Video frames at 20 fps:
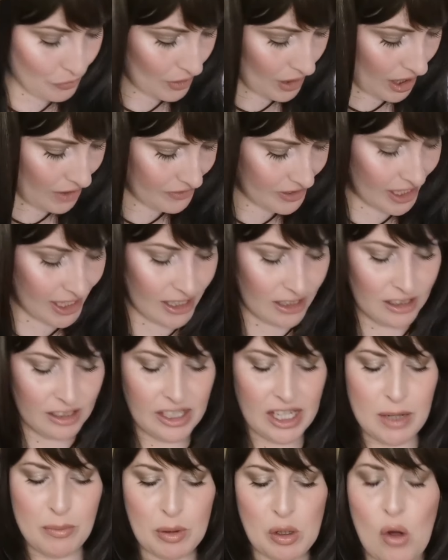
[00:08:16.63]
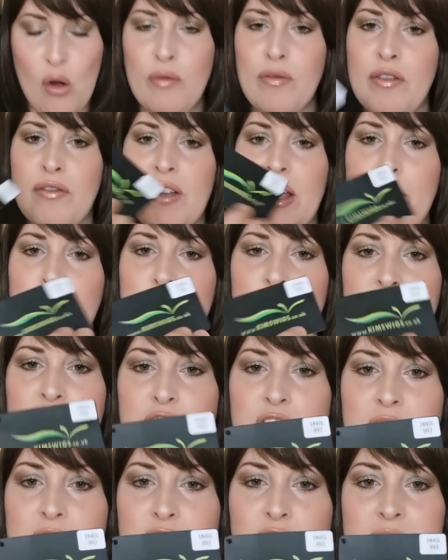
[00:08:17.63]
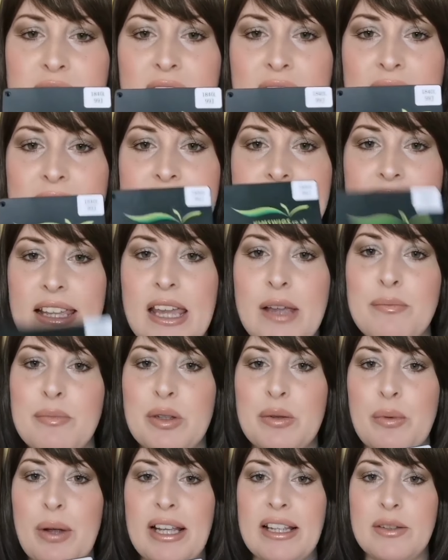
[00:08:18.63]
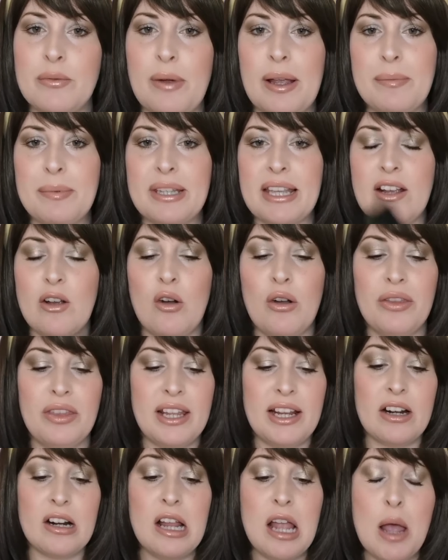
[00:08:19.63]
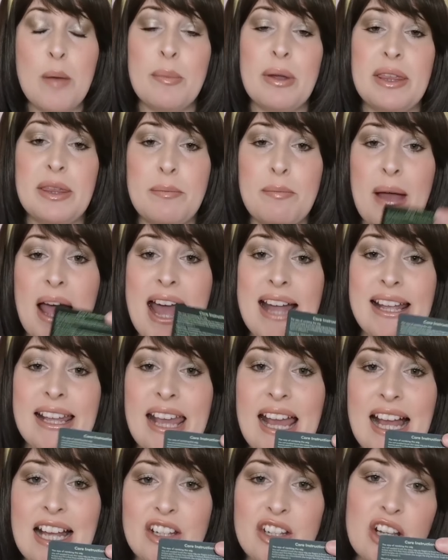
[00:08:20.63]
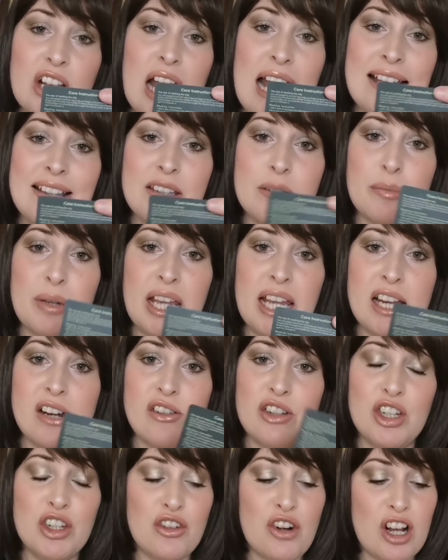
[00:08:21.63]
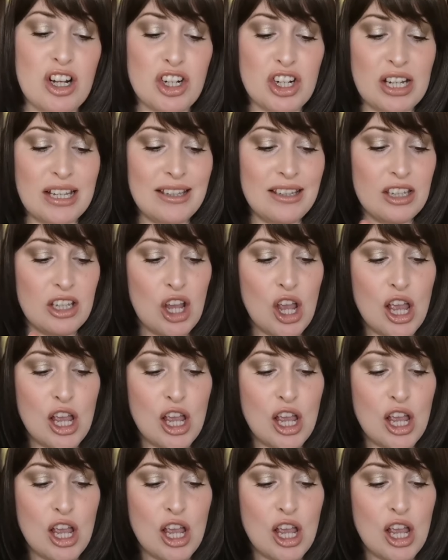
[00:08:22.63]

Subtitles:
I've taken the label off of it, which just has the Kimswigs website on there, but at the back it actually has some care instructions.